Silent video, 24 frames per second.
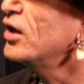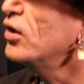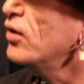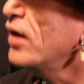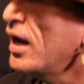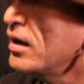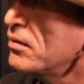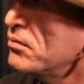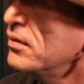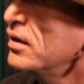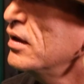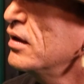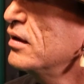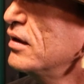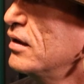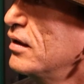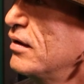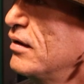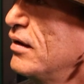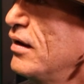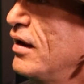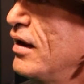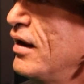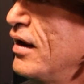
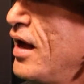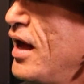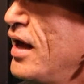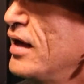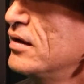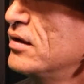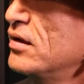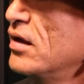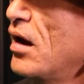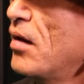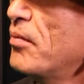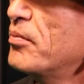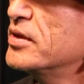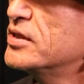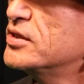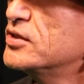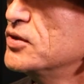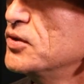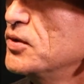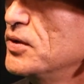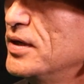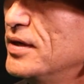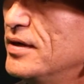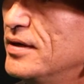grandmother, and I had the
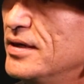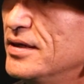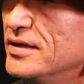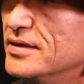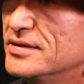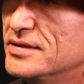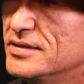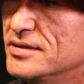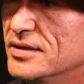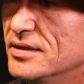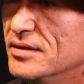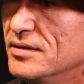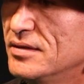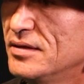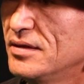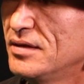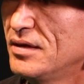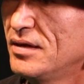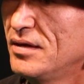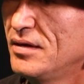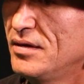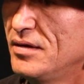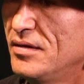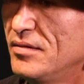opportunity to
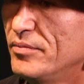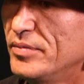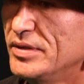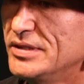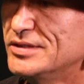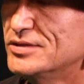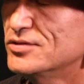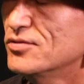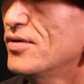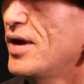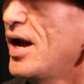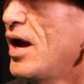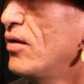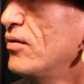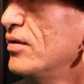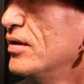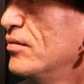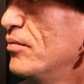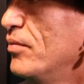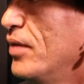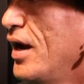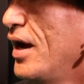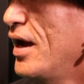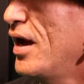be
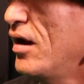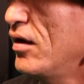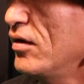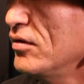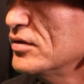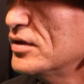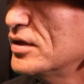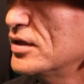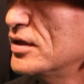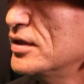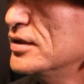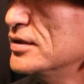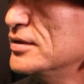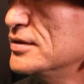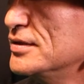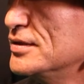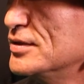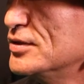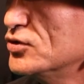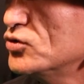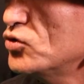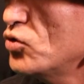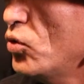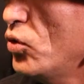surrounded by elders
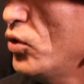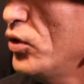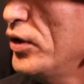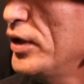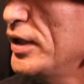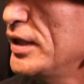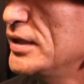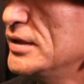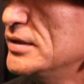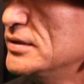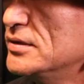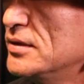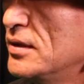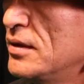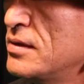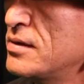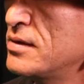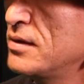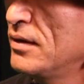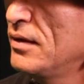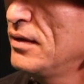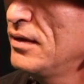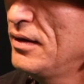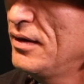and stories,
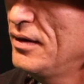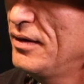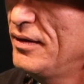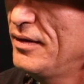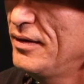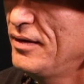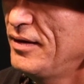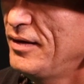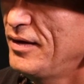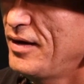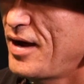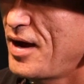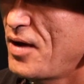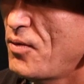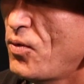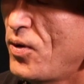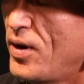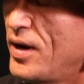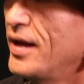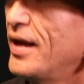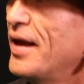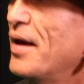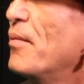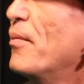and I
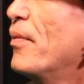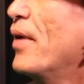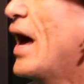want to get